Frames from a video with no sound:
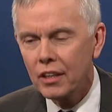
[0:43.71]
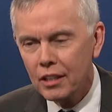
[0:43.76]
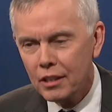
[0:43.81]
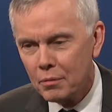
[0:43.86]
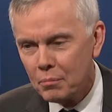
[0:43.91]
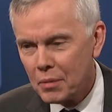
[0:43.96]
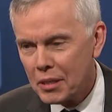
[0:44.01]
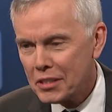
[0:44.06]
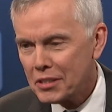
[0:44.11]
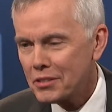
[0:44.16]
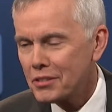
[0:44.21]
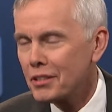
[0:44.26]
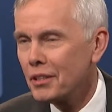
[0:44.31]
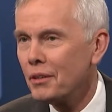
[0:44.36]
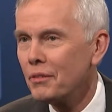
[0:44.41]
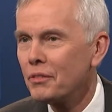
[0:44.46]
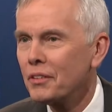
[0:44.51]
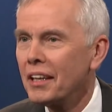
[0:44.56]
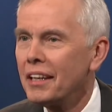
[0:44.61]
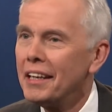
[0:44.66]
in the midst
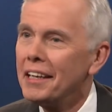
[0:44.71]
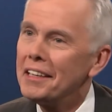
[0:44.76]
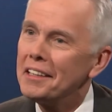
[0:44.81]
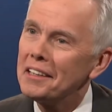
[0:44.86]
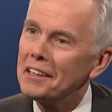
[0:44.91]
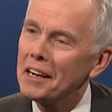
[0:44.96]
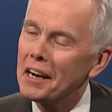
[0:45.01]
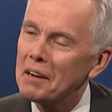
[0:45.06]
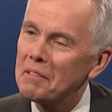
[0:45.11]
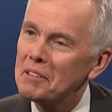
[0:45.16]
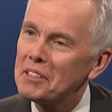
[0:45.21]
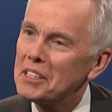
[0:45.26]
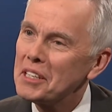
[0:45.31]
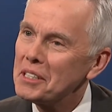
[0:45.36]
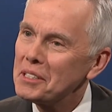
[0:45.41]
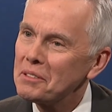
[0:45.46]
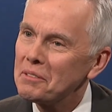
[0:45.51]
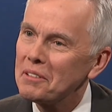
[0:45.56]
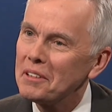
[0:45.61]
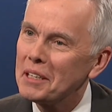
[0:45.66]
of Canadian-Irish history,